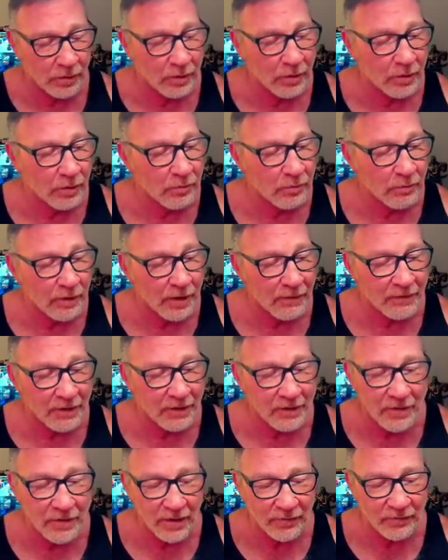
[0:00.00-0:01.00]
We have a
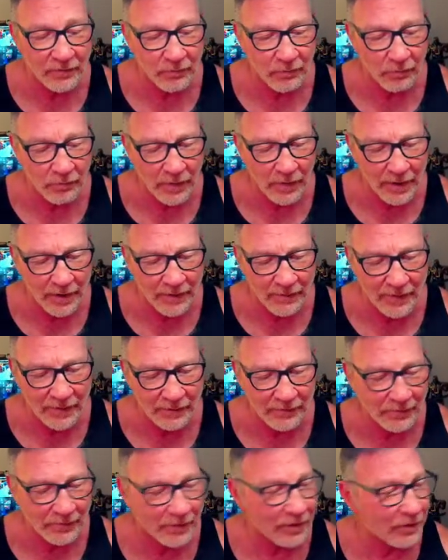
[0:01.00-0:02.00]
dusk red, that's
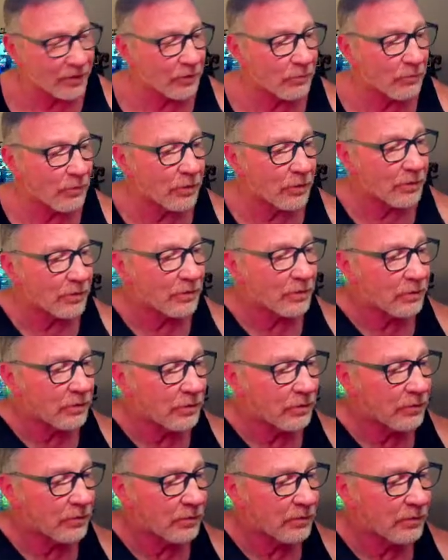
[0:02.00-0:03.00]
not going to work
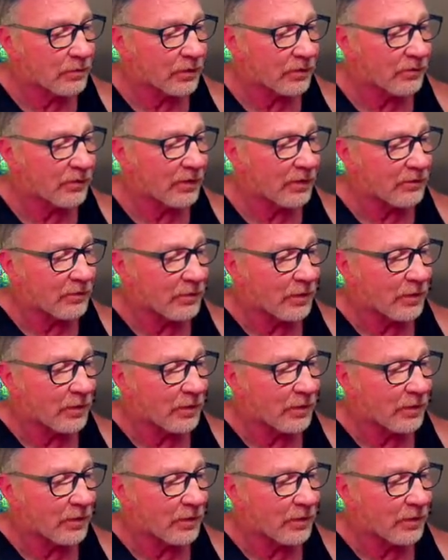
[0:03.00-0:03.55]
because that's not